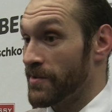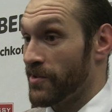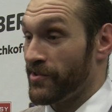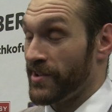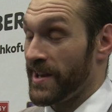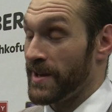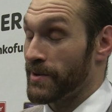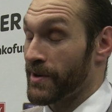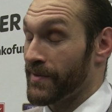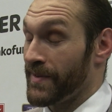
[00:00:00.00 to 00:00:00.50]
because
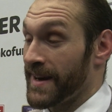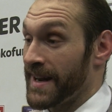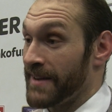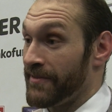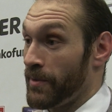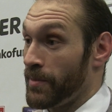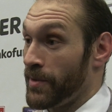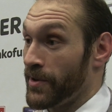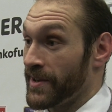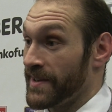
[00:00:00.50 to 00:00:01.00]
he would have had
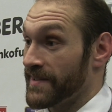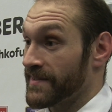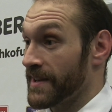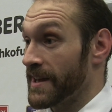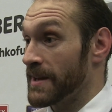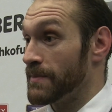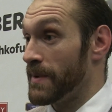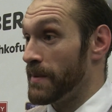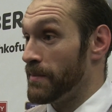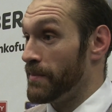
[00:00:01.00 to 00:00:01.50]
everybody
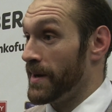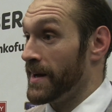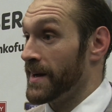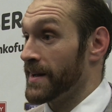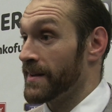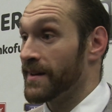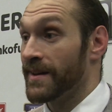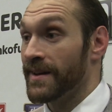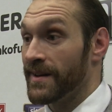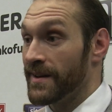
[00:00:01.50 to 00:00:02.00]
sleeping
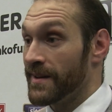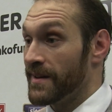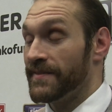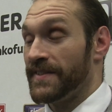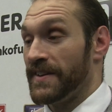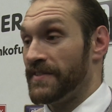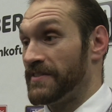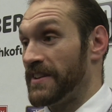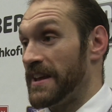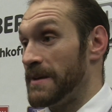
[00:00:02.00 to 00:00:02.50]
by
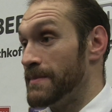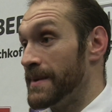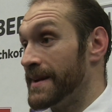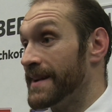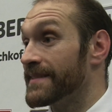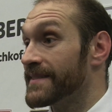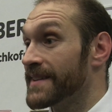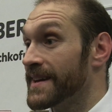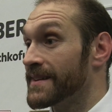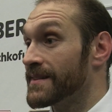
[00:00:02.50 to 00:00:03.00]
15
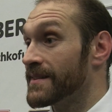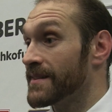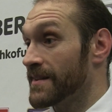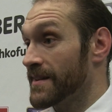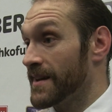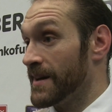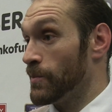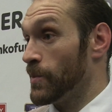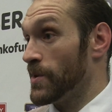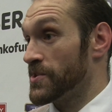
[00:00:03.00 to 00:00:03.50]
minutes in
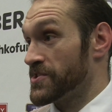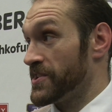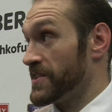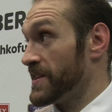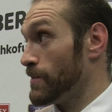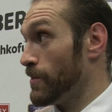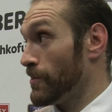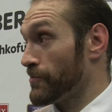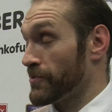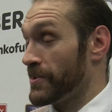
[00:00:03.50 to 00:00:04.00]
and wishing
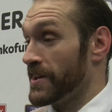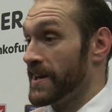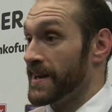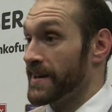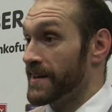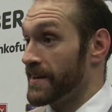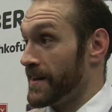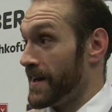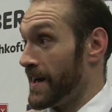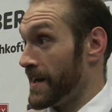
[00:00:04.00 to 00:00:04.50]
he wasn't
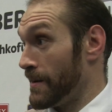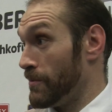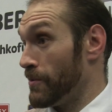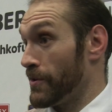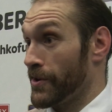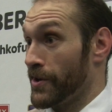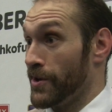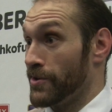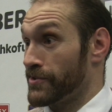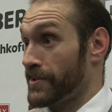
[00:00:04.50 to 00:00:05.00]
here and I
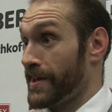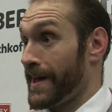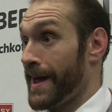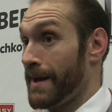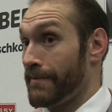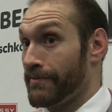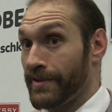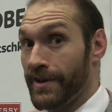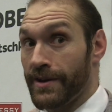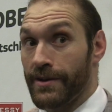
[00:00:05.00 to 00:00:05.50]
want to go to
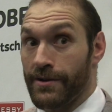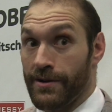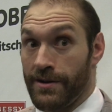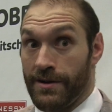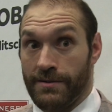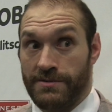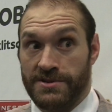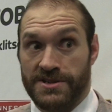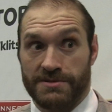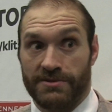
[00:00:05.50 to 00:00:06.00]
KFC or
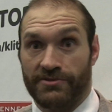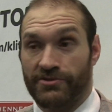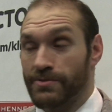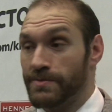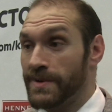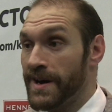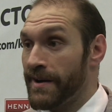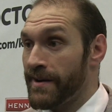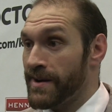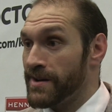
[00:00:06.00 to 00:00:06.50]
I wish I was
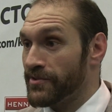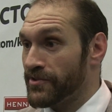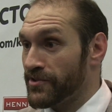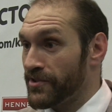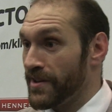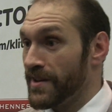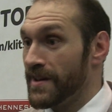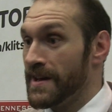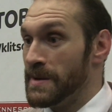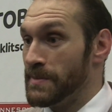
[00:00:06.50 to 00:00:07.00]
somewhere else.
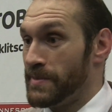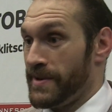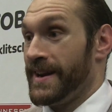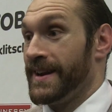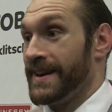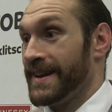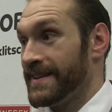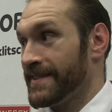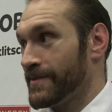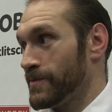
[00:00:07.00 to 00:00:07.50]
But
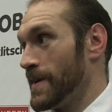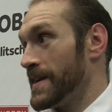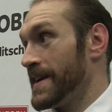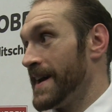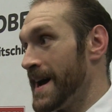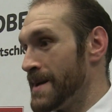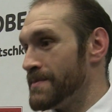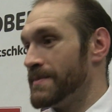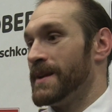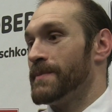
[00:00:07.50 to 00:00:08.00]
at least when
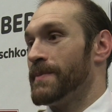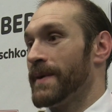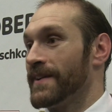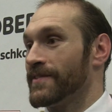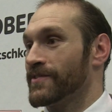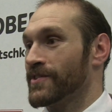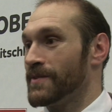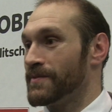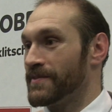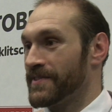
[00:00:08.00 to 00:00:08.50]
I'm in a
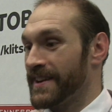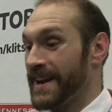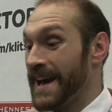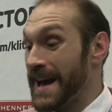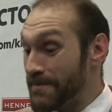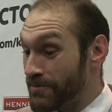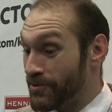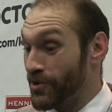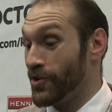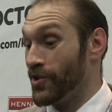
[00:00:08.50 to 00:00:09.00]
press conference and
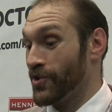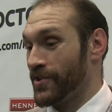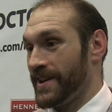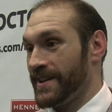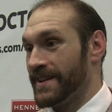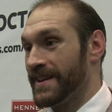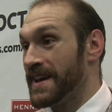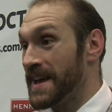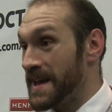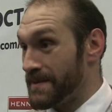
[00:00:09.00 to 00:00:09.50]
I'm
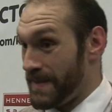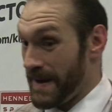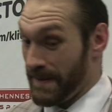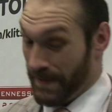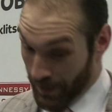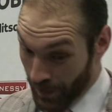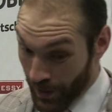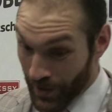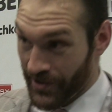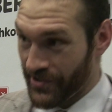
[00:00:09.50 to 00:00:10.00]
talking,
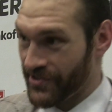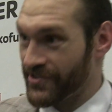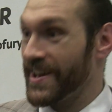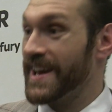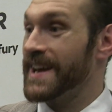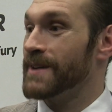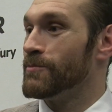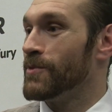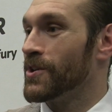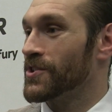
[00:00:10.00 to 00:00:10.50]
people want to
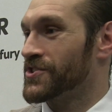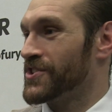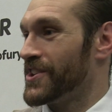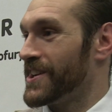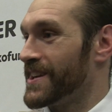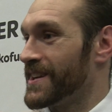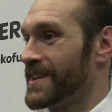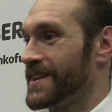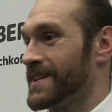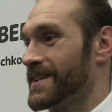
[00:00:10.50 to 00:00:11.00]
stay and watch
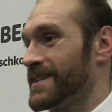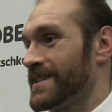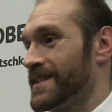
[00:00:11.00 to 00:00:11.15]
it.